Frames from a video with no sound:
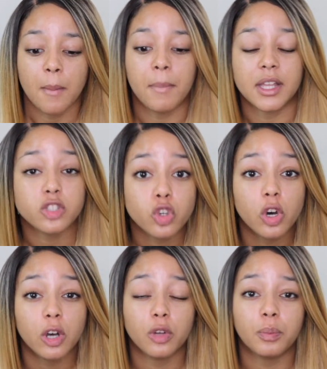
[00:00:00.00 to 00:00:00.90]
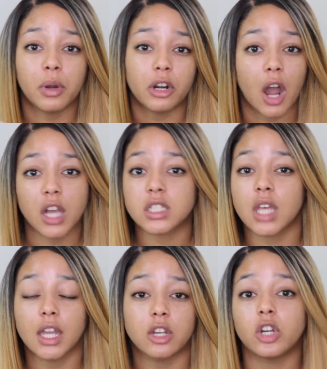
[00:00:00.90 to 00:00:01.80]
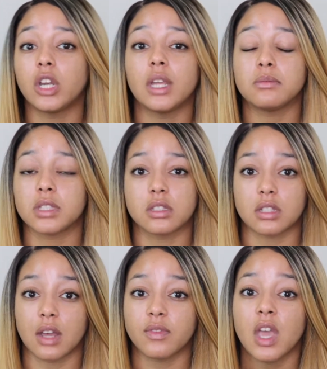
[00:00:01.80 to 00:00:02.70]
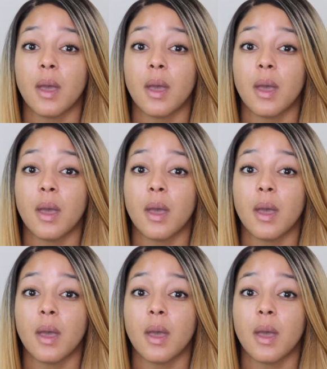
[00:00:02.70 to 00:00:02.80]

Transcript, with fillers: benzoyl peroxide creams and stuff